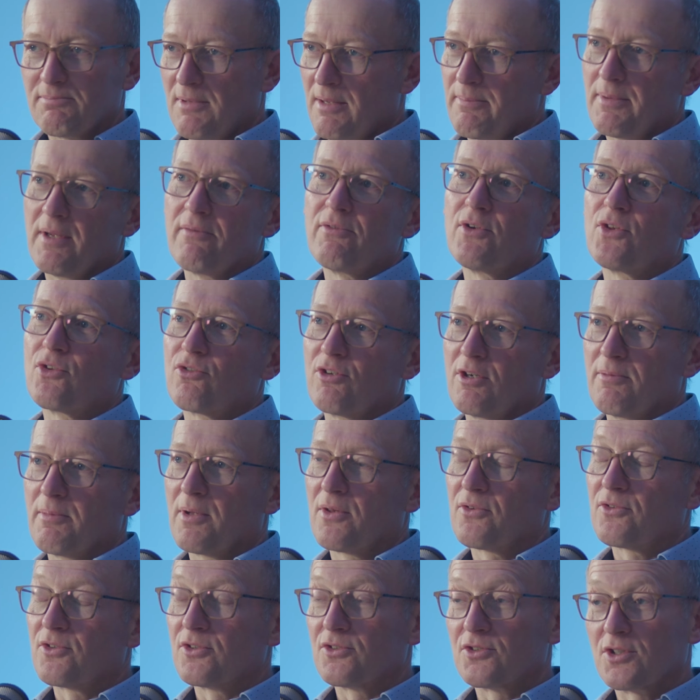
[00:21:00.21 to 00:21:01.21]
maybe every three
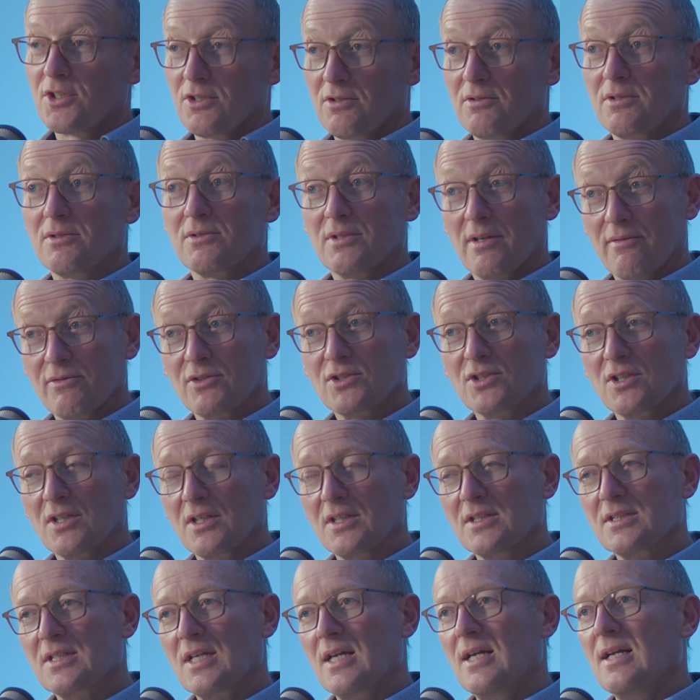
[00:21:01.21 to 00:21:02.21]
months or so, and it was
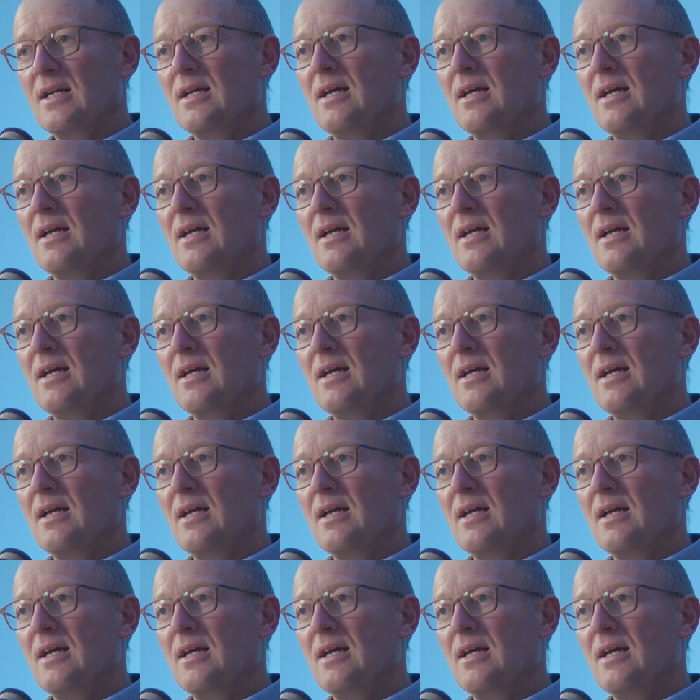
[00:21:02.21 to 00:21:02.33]
advertised,